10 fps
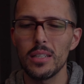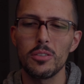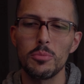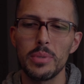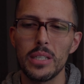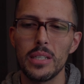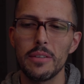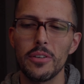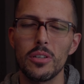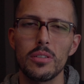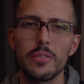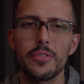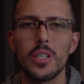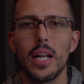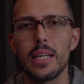a little bit difficult if you're
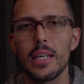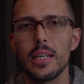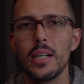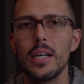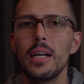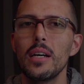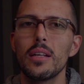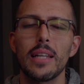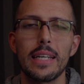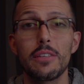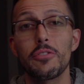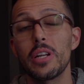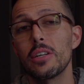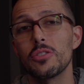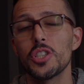trying to get like different
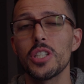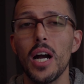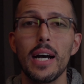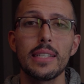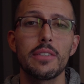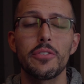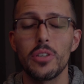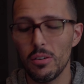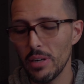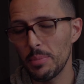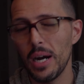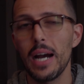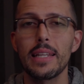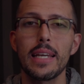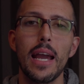angle shots, if you're not right
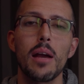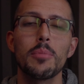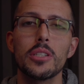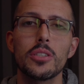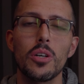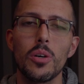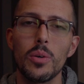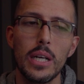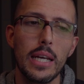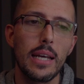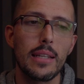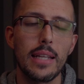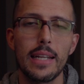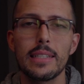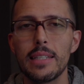behind the camera. So
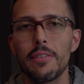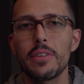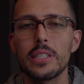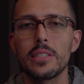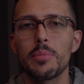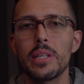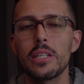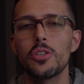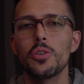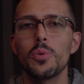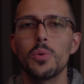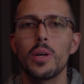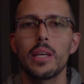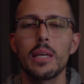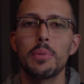that is definitely something to
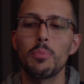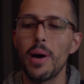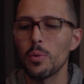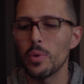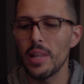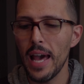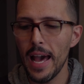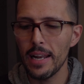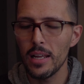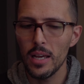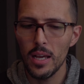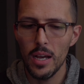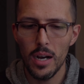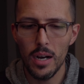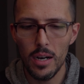keep in mind with that.
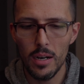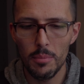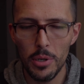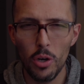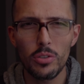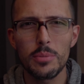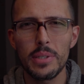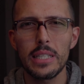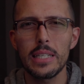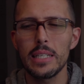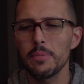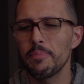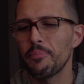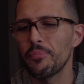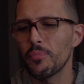But ultimately,
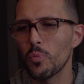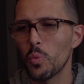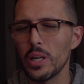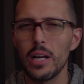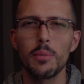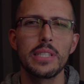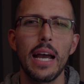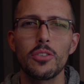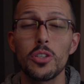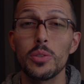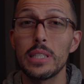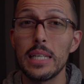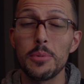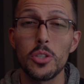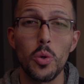what it comes down to is the
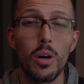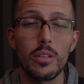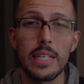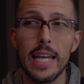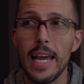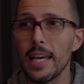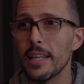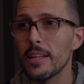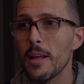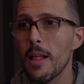image quality. And